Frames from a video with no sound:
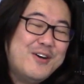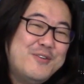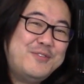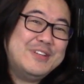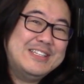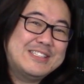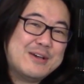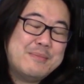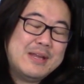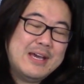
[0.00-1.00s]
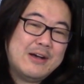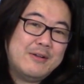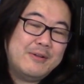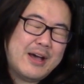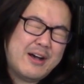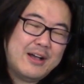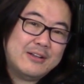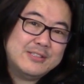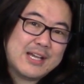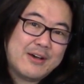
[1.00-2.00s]
hopefully somebody uh,
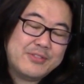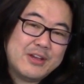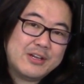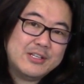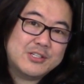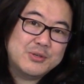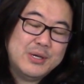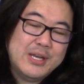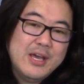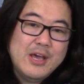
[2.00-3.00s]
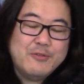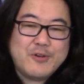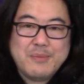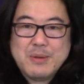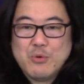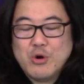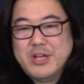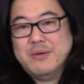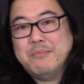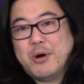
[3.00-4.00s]
else out there can do it from a more
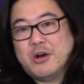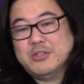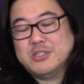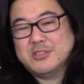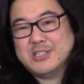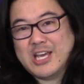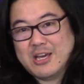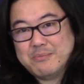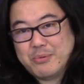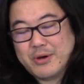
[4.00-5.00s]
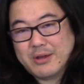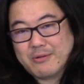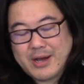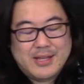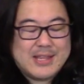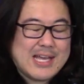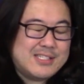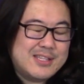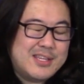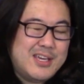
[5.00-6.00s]
impartial standpoint right
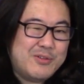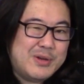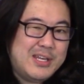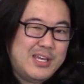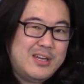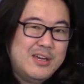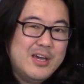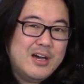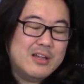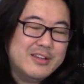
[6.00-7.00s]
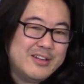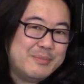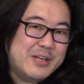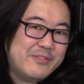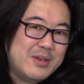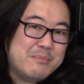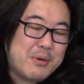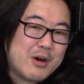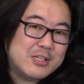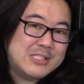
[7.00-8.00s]
that's the thing we need a little bit of
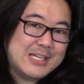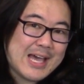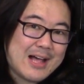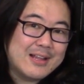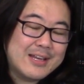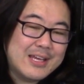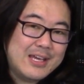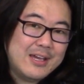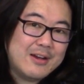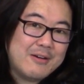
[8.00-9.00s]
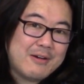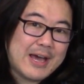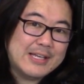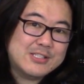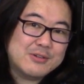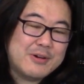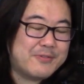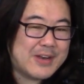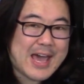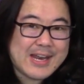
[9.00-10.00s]
impartiality here right so
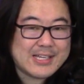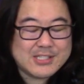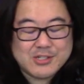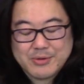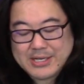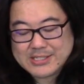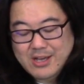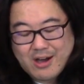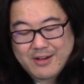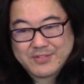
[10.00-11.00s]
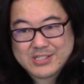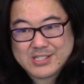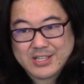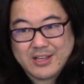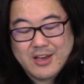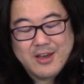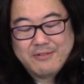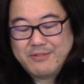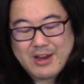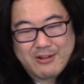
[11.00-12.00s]
what fanatic is doing is obviously
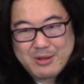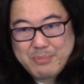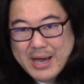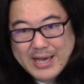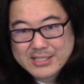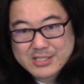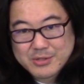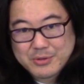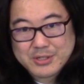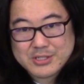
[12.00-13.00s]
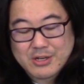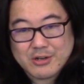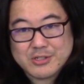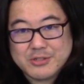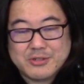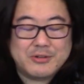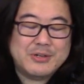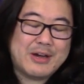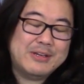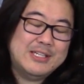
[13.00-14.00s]
very biased towards arturo
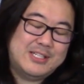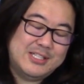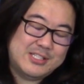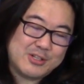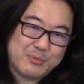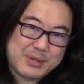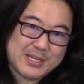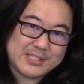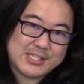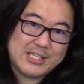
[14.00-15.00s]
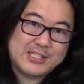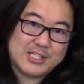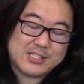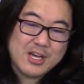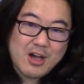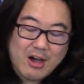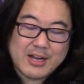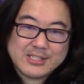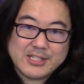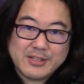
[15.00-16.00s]
now he did so because he just just
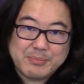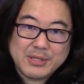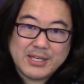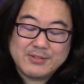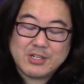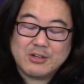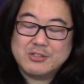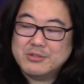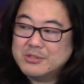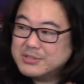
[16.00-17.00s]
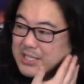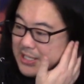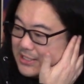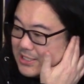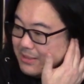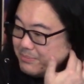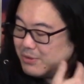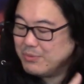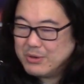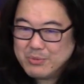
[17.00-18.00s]
honestly believes Arturo is innocent,
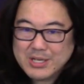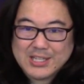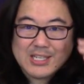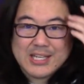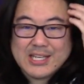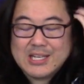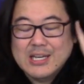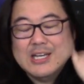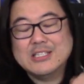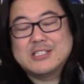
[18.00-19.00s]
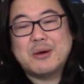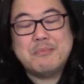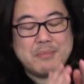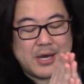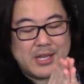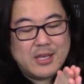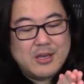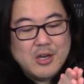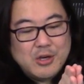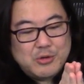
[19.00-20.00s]
but we really need
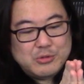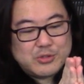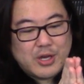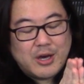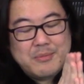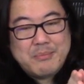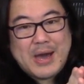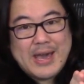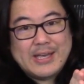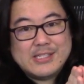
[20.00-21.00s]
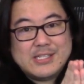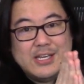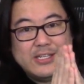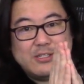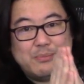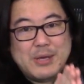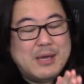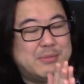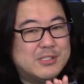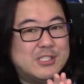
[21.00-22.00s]
somebody who's unbiased to
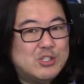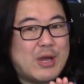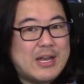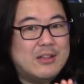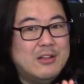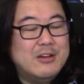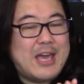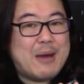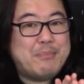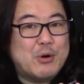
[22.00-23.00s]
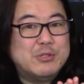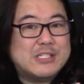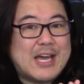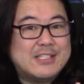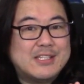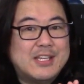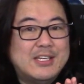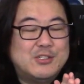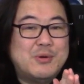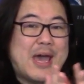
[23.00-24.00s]
be able to try to look at both sides of
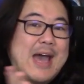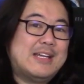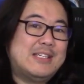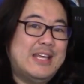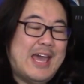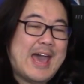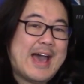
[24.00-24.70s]
things who actually